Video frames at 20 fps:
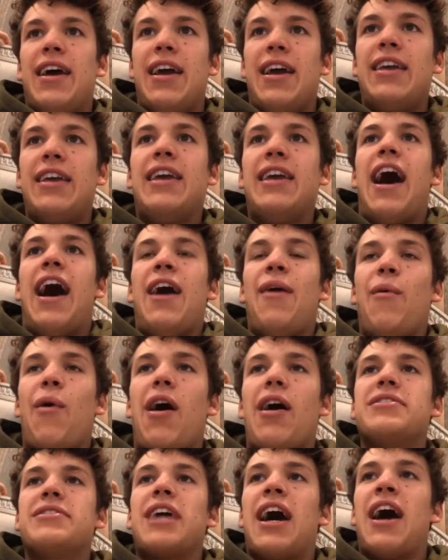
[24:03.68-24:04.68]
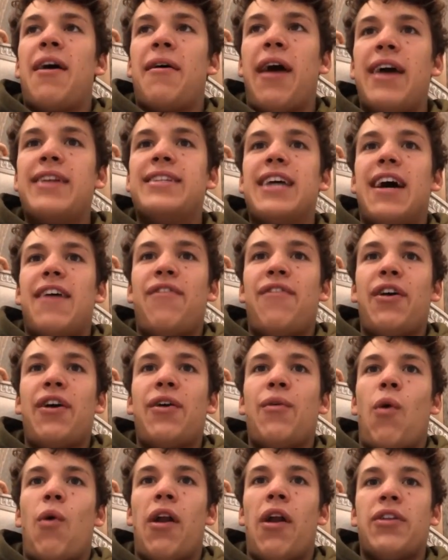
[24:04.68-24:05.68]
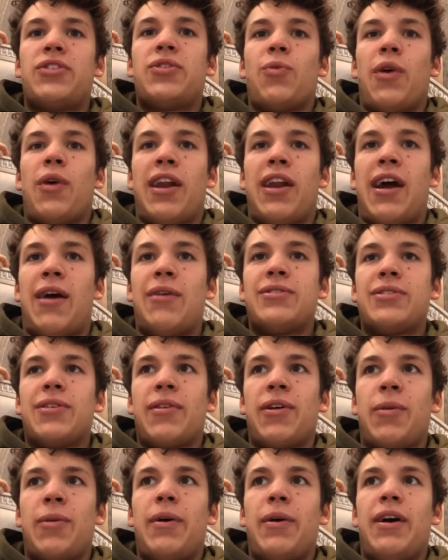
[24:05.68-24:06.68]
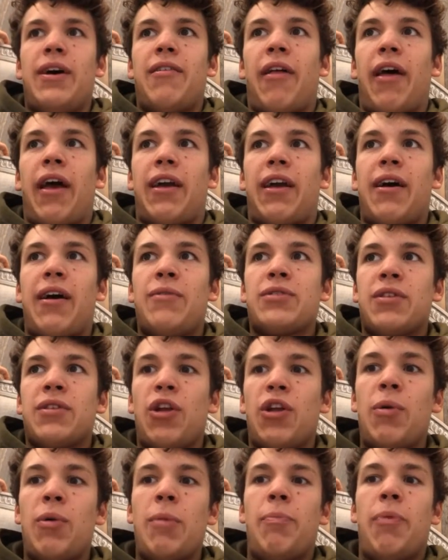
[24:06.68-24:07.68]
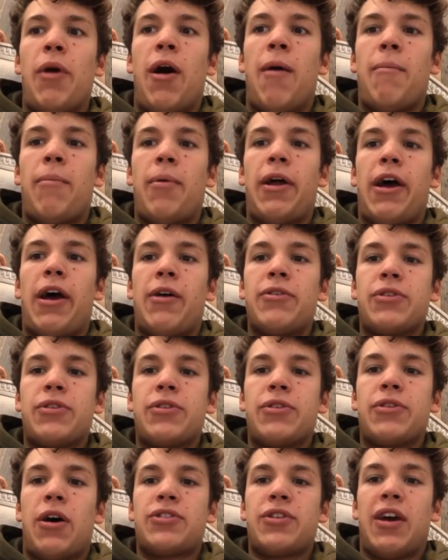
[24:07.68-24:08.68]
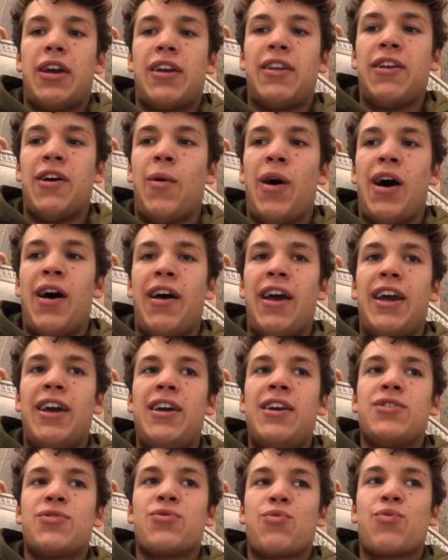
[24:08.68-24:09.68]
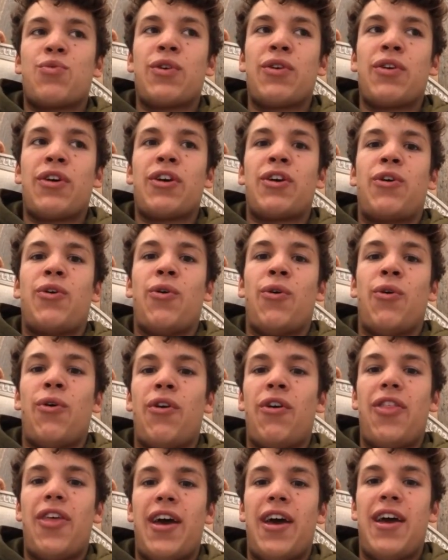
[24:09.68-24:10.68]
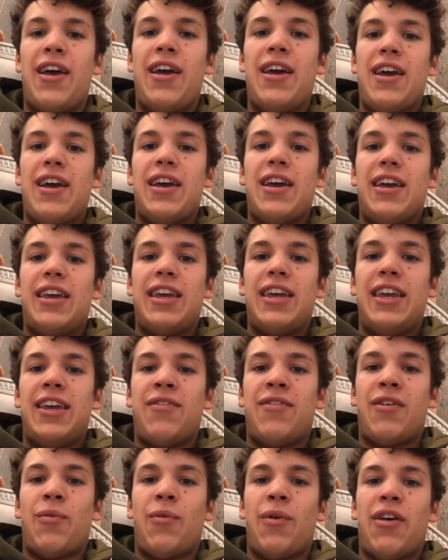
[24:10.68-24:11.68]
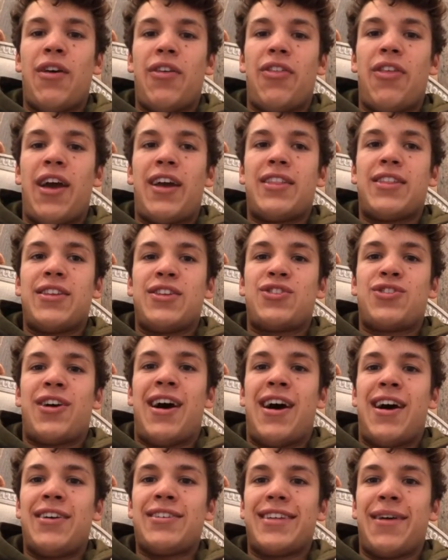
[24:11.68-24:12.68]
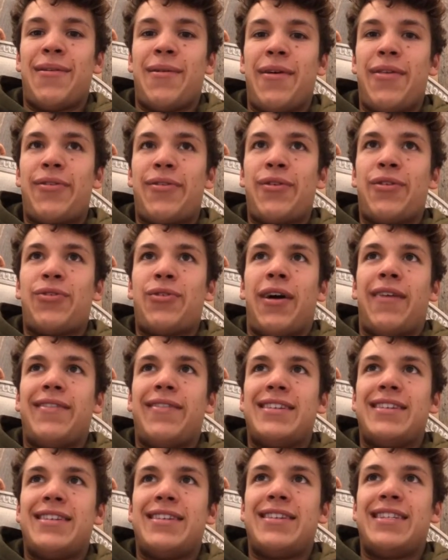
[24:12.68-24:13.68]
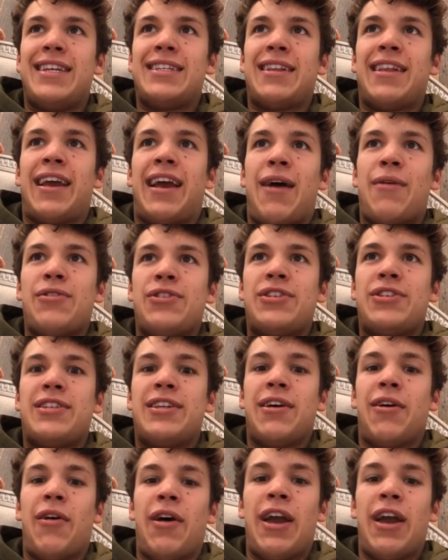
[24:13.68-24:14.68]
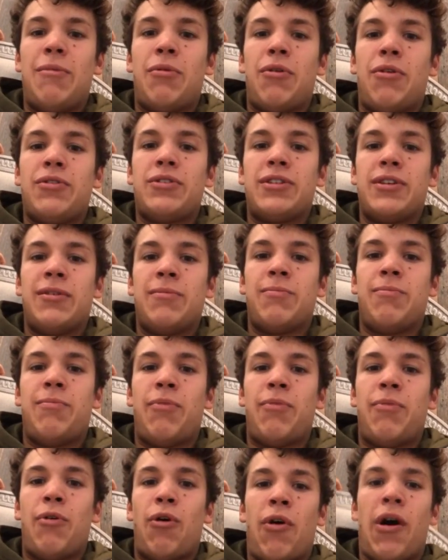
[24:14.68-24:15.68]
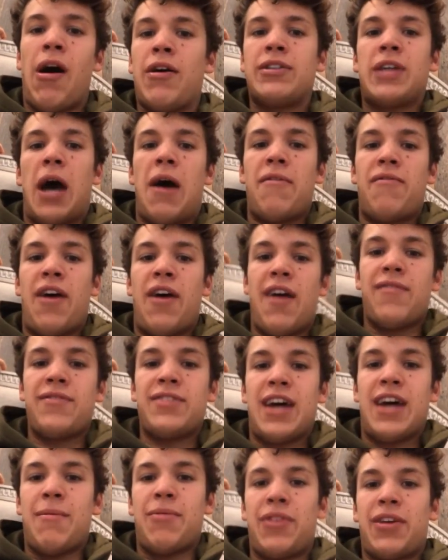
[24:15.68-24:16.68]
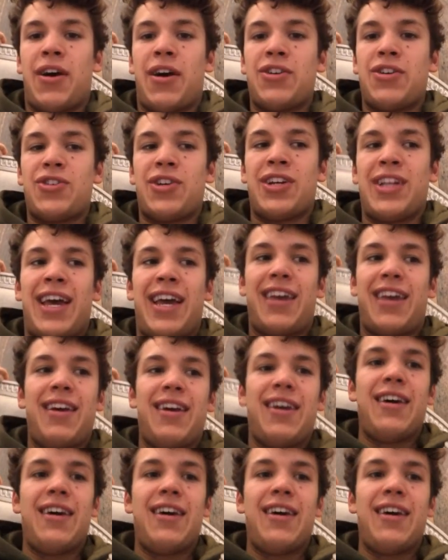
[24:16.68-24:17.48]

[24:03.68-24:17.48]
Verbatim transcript: yeah, I was. I, I definitely wanted to win, and I was a little bit like I was a little bit bummed, but I was also like, you know what, it is really cool that even with like the trials I went through throughout the season, like I was still able to pull out a top five time in the country. Like